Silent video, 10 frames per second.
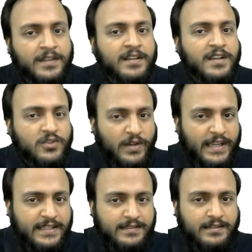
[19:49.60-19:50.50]
So
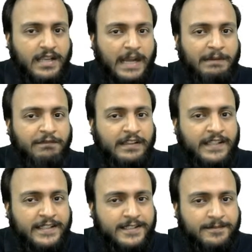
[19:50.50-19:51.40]
guys, come up with
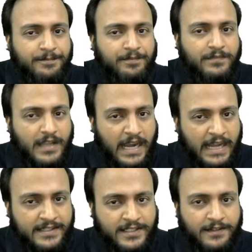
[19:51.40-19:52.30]
this
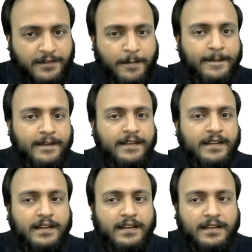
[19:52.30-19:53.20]
answer.
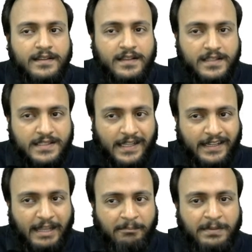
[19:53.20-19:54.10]
Sun
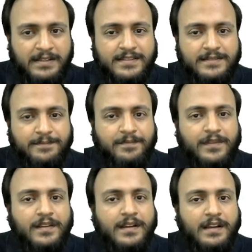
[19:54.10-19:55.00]
temples,
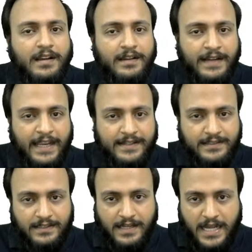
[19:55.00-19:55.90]

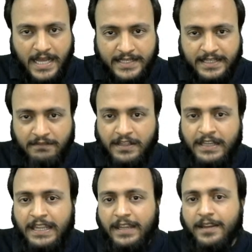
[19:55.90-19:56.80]
right?
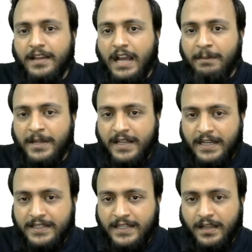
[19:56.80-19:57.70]
Arasavalli,
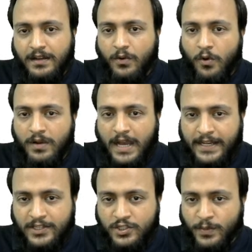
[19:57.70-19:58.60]
Amarkantak,
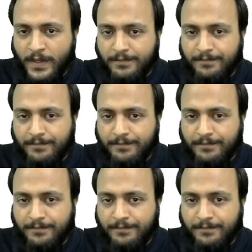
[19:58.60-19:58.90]
Omkareshwar.